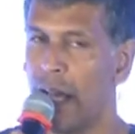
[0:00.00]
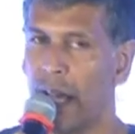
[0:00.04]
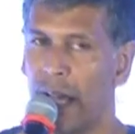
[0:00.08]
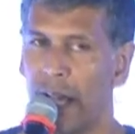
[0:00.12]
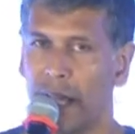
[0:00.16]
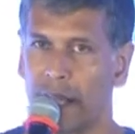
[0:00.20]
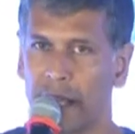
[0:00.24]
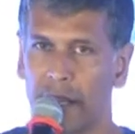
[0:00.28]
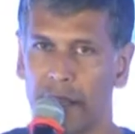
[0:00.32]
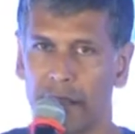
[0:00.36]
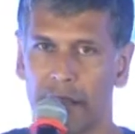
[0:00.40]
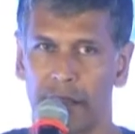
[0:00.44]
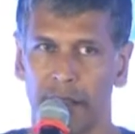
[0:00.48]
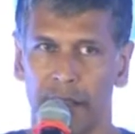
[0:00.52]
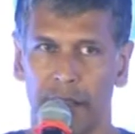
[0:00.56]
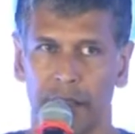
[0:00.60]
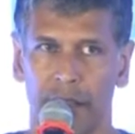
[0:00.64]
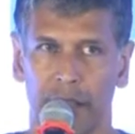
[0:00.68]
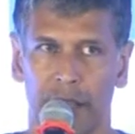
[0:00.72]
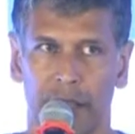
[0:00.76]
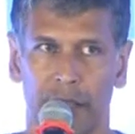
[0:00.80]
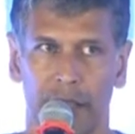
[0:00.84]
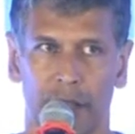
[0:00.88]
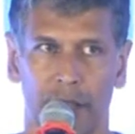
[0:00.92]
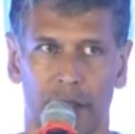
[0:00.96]
And I think
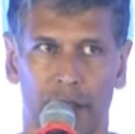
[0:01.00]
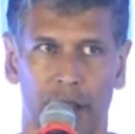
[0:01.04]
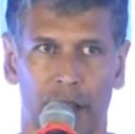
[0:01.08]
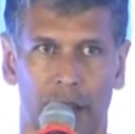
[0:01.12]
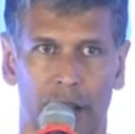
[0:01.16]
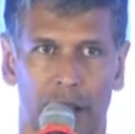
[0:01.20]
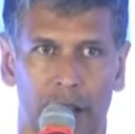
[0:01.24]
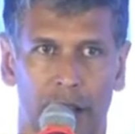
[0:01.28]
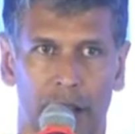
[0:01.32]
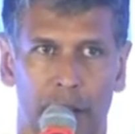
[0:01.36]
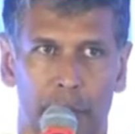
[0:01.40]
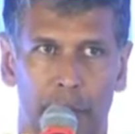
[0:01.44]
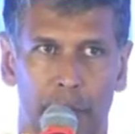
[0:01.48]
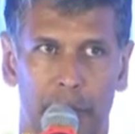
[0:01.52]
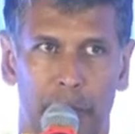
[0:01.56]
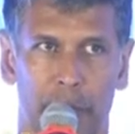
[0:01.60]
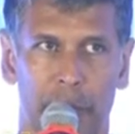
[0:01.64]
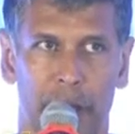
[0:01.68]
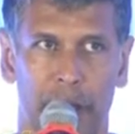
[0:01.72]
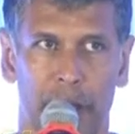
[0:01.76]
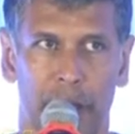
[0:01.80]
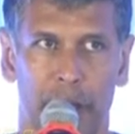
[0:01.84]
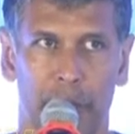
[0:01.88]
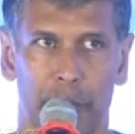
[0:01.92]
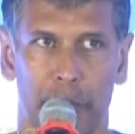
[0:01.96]
that um,
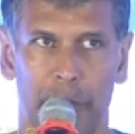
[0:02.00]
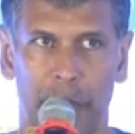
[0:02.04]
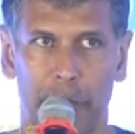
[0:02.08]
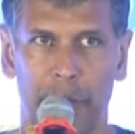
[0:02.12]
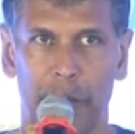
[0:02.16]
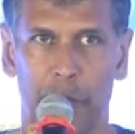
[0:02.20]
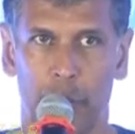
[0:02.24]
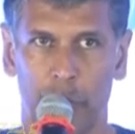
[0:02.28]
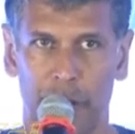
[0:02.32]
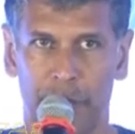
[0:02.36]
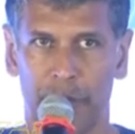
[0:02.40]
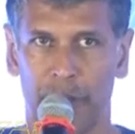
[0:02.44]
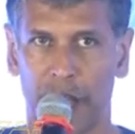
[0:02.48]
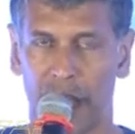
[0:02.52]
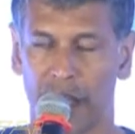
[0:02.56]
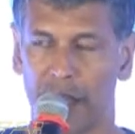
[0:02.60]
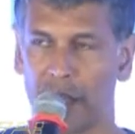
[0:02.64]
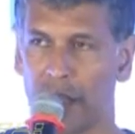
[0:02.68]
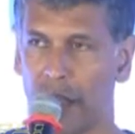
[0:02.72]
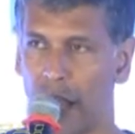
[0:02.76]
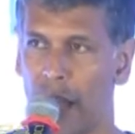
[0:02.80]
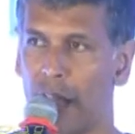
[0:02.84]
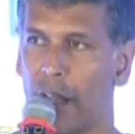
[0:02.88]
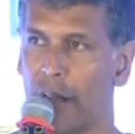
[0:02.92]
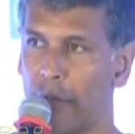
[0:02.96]
maybe we've done
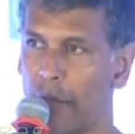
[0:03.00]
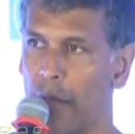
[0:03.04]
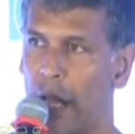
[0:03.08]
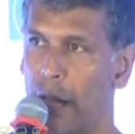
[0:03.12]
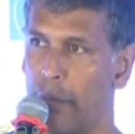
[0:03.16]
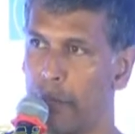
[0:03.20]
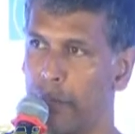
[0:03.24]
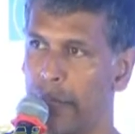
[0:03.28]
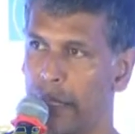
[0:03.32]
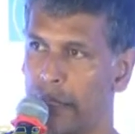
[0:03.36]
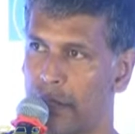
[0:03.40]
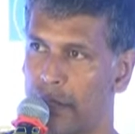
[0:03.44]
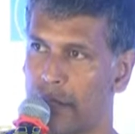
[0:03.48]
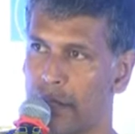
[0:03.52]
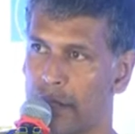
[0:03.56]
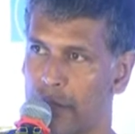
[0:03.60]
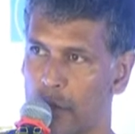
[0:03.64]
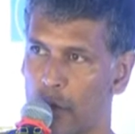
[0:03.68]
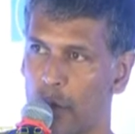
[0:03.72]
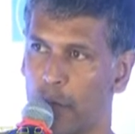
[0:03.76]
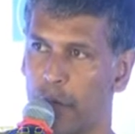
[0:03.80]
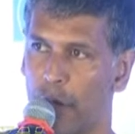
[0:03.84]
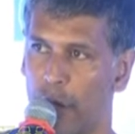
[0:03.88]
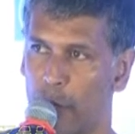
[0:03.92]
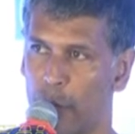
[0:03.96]
our, our bit
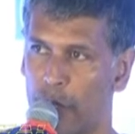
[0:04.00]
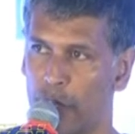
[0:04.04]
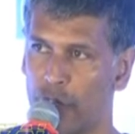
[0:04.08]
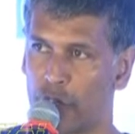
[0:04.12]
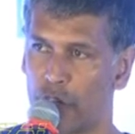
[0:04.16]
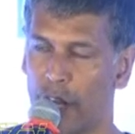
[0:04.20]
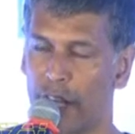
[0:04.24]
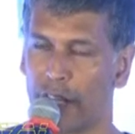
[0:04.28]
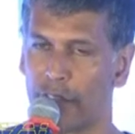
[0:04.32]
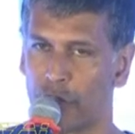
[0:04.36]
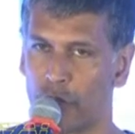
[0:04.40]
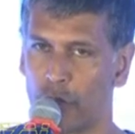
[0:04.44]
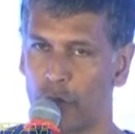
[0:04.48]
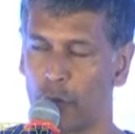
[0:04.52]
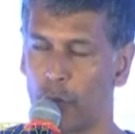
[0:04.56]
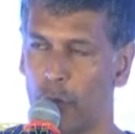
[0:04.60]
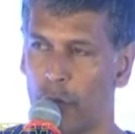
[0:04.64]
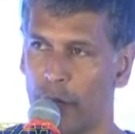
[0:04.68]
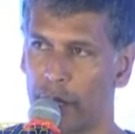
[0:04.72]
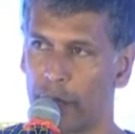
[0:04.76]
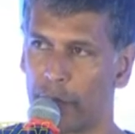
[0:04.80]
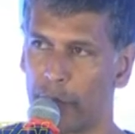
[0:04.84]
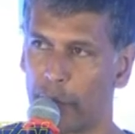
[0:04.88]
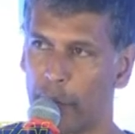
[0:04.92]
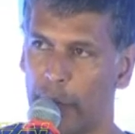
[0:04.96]
so far. We're trying to do
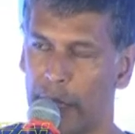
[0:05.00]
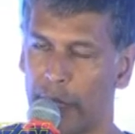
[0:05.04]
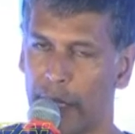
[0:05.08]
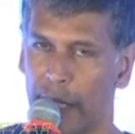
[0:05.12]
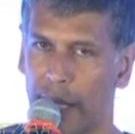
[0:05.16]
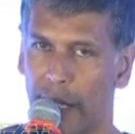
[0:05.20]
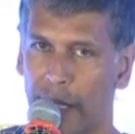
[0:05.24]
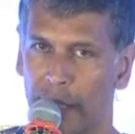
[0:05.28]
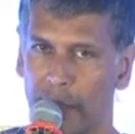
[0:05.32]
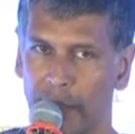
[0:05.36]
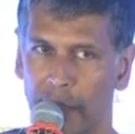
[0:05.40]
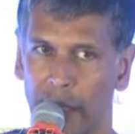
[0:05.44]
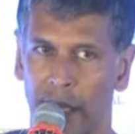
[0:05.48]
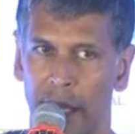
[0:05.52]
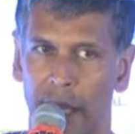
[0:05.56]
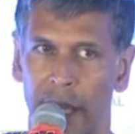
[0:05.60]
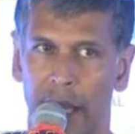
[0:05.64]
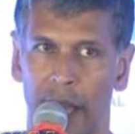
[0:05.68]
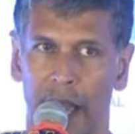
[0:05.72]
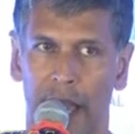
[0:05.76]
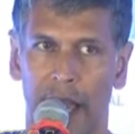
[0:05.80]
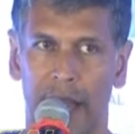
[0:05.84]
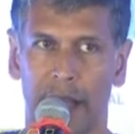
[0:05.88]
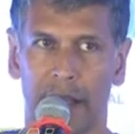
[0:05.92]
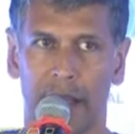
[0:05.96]
whatever we can.
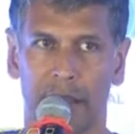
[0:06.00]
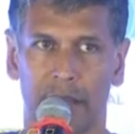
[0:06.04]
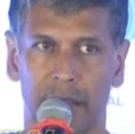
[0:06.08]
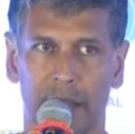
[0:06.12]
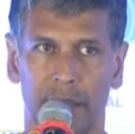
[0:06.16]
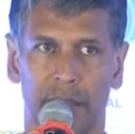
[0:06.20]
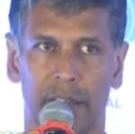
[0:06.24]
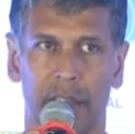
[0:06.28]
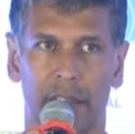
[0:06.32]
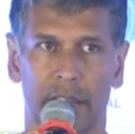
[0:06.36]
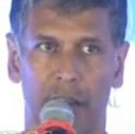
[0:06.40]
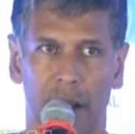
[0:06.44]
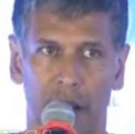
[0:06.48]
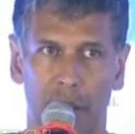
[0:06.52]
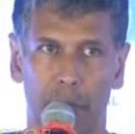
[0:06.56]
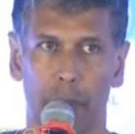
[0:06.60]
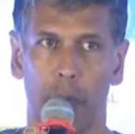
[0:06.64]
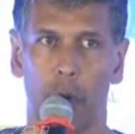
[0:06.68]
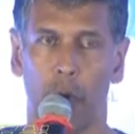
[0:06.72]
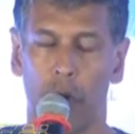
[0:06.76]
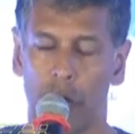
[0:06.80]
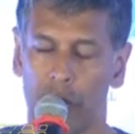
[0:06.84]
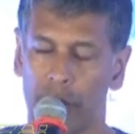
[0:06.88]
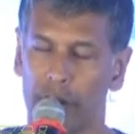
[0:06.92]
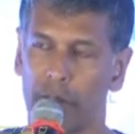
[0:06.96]
And I think there are
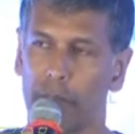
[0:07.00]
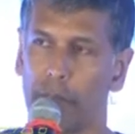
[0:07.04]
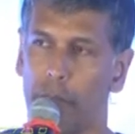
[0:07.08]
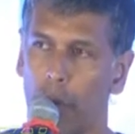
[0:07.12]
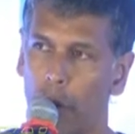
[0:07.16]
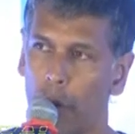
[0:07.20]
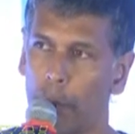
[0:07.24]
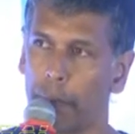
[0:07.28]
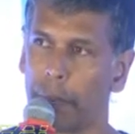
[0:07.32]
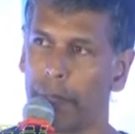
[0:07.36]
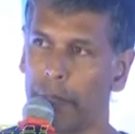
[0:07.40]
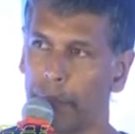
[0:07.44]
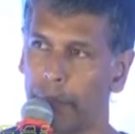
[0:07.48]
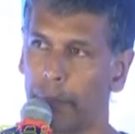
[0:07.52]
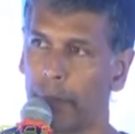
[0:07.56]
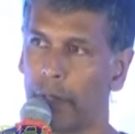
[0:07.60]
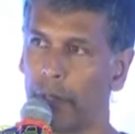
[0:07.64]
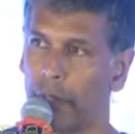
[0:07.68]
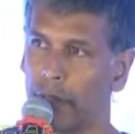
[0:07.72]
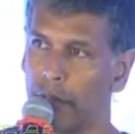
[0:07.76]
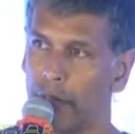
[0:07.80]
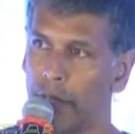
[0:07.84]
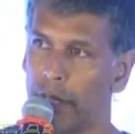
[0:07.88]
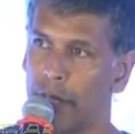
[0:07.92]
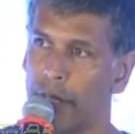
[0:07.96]
more and more
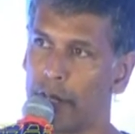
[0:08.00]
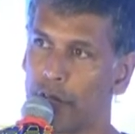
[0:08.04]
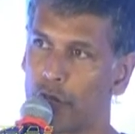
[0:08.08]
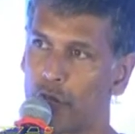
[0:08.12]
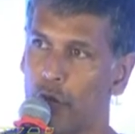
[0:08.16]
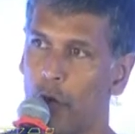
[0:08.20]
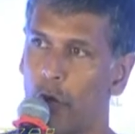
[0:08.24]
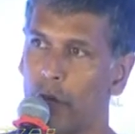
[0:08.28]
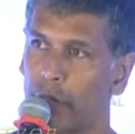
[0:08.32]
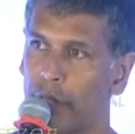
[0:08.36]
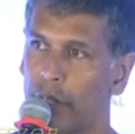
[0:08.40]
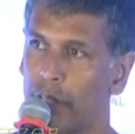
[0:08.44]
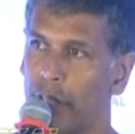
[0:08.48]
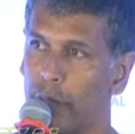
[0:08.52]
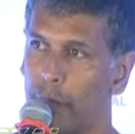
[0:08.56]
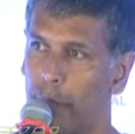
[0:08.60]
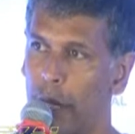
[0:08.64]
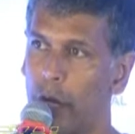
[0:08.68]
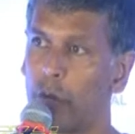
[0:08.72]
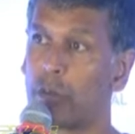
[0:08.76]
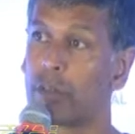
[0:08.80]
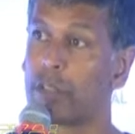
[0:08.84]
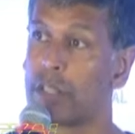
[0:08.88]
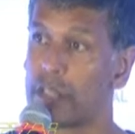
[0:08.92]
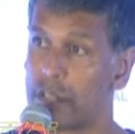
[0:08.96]
people talking
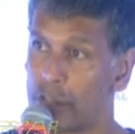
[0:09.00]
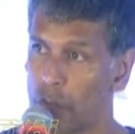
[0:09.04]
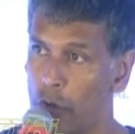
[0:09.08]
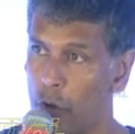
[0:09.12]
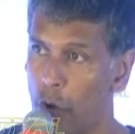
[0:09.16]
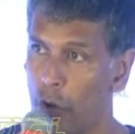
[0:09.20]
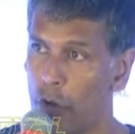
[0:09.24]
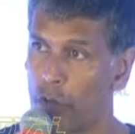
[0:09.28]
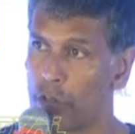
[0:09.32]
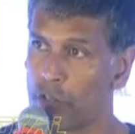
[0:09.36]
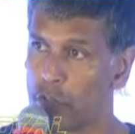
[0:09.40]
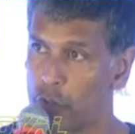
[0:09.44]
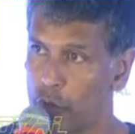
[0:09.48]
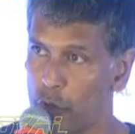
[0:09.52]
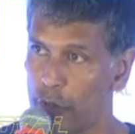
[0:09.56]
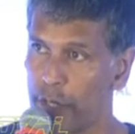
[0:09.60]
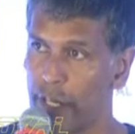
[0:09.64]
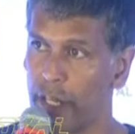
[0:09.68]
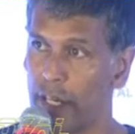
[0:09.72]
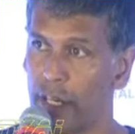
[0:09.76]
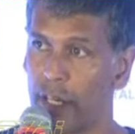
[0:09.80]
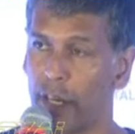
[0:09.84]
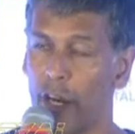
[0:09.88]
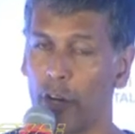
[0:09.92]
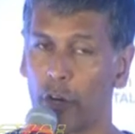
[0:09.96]
about this cause
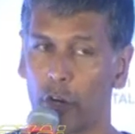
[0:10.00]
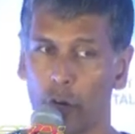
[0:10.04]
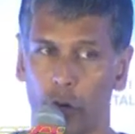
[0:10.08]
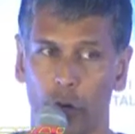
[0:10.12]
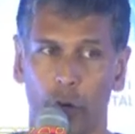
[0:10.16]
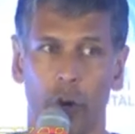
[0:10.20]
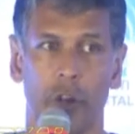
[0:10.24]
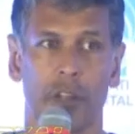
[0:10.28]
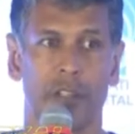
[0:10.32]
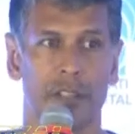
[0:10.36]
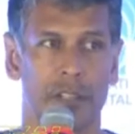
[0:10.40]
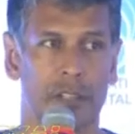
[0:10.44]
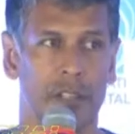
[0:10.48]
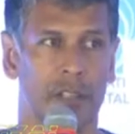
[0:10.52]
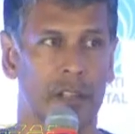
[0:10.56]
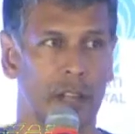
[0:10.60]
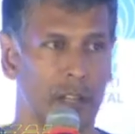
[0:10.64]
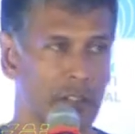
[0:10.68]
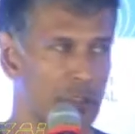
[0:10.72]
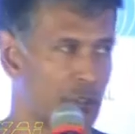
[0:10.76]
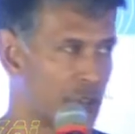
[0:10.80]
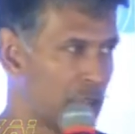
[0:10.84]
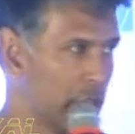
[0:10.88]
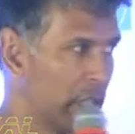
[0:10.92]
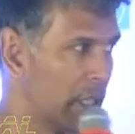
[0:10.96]
today across the
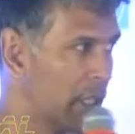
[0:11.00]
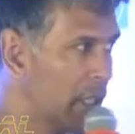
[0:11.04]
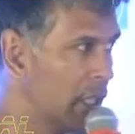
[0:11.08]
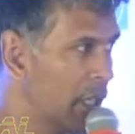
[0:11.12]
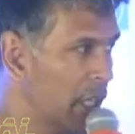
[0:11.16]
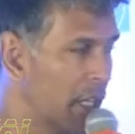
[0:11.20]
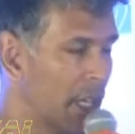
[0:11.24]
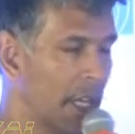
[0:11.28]
country.